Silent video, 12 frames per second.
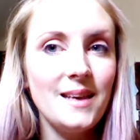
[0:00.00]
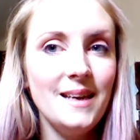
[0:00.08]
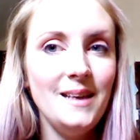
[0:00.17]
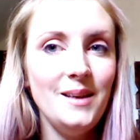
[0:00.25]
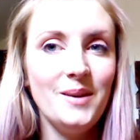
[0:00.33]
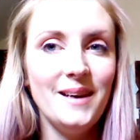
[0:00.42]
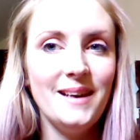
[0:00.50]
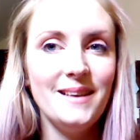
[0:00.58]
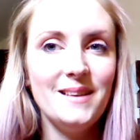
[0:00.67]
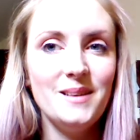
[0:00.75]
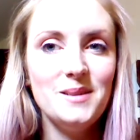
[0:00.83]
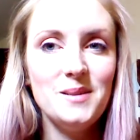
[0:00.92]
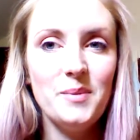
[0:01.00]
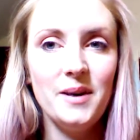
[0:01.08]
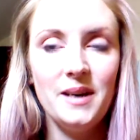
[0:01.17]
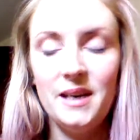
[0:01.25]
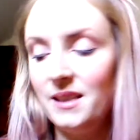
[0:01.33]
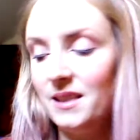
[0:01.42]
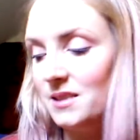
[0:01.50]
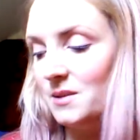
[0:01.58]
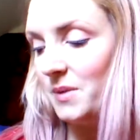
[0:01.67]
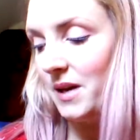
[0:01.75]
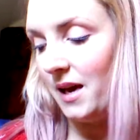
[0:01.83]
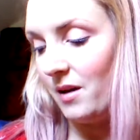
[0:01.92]
Anyway, that's
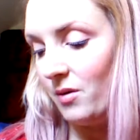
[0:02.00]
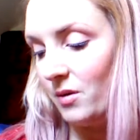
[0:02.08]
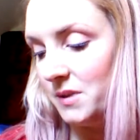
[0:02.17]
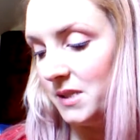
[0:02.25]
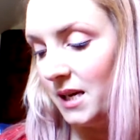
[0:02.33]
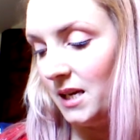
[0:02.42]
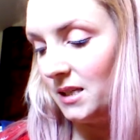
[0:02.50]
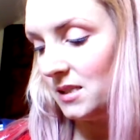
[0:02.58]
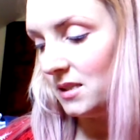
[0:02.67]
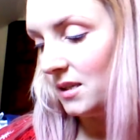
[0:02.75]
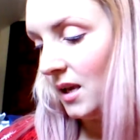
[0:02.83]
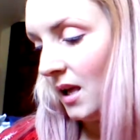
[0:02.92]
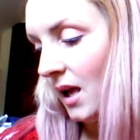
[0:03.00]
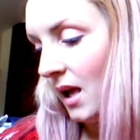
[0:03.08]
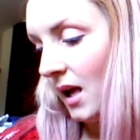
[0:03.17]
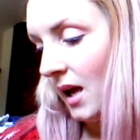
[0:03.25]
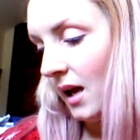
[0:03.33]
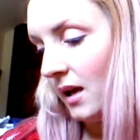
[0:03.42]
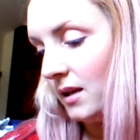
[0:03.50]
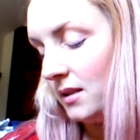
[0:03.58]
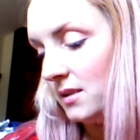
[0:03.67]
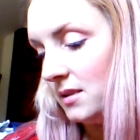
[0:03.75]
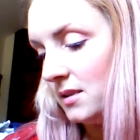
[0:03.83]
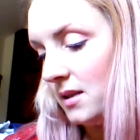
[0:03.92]
my hair update,
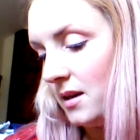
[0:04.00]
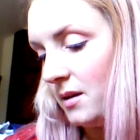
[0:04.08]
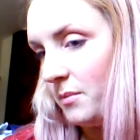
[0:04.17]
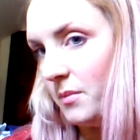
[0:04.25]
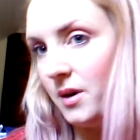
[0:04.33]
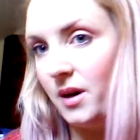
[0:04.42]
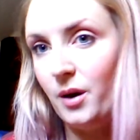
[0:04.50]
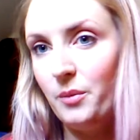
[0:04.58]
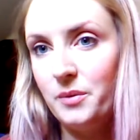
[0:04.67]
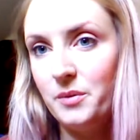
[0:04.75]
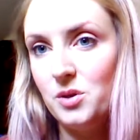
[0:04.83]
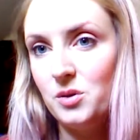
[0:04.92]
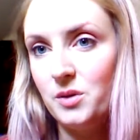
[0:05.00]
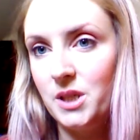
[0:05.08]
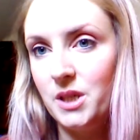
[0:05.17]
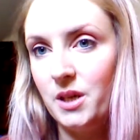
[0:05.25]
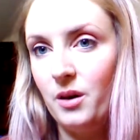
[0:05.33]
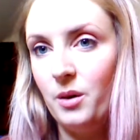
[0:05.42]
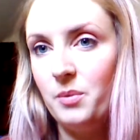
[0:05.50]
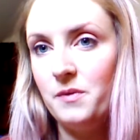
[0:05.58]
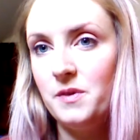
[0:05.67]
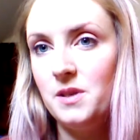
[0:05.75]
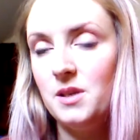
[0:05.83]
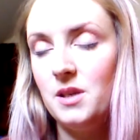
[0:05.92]
and I hope you enjoyed it. I hope
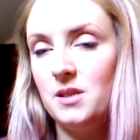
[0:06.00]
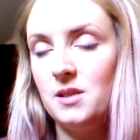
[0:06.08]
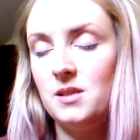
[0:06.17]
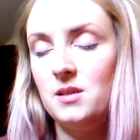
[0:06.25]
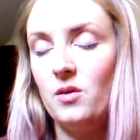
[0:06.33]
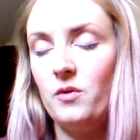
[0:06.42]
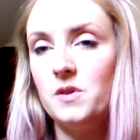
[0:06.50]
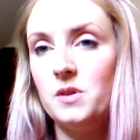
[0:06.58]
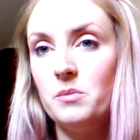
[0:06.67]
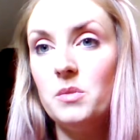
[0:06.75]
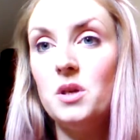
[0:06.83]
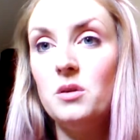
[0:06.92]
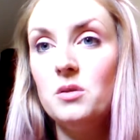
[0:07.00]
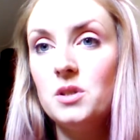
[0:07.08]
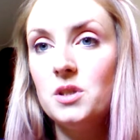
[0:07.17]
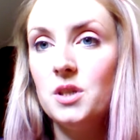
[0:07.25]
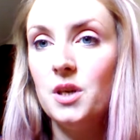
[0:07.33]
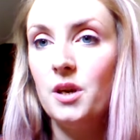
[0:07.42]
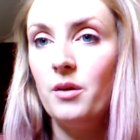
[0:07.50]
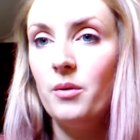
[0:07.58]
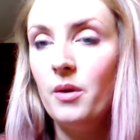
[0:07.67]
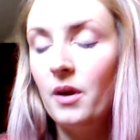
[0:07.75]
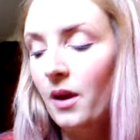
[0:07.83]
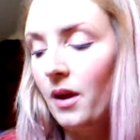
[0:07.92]
it's of some use to you,
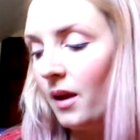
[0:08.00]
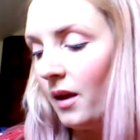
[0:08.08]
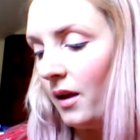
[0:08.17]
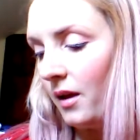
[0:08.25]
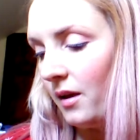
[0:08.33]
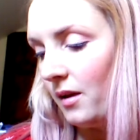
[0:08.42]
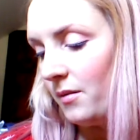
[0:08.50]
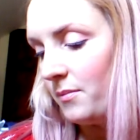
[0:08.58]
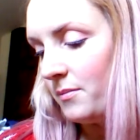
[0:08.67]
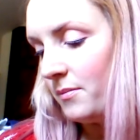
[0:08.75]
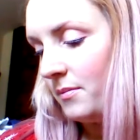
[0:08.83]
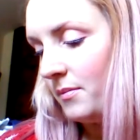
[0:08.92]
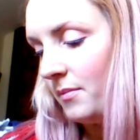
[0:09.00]
and